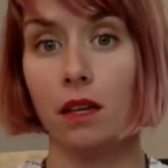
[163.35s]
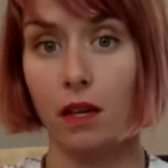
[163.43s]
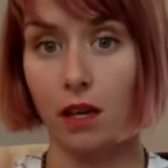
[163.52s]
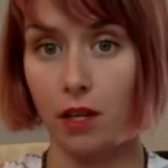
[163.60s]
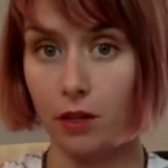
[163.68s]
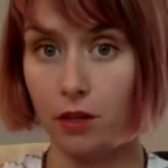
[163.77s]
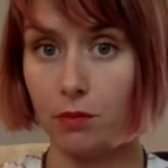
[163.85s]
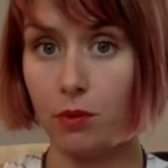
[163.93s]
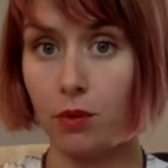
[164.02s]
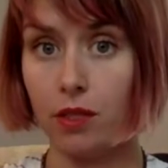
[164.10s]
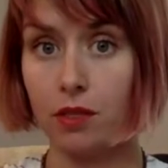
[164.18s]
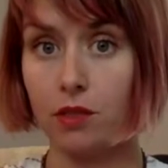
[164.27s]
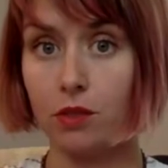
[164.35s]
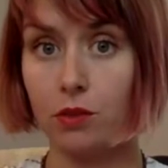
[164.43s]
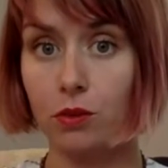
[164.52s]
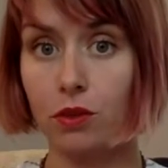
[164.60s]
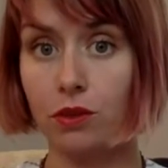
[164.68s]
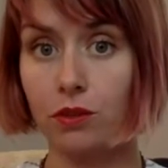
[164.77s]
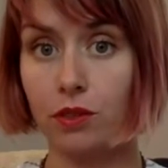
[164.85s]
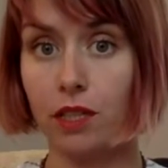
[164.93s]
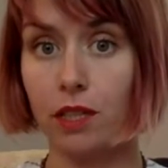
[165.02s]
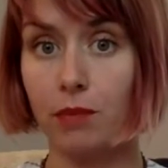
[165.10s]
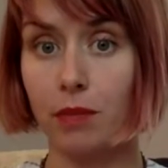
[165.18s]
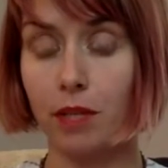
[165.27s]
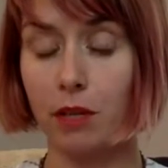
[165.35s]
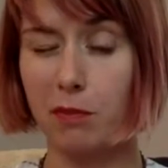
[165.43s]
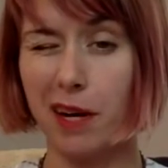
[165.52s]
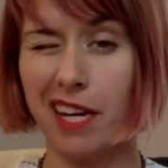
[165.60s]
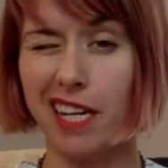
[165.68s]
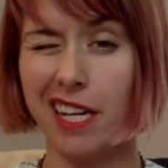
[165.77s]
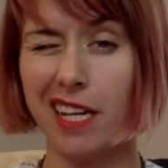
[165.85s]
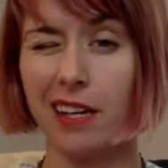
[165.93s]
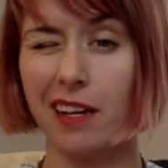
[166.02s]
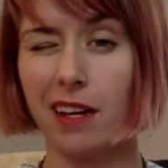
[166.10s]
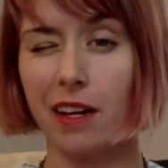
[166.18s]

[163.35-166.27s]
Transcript: Other important tools for keeping your body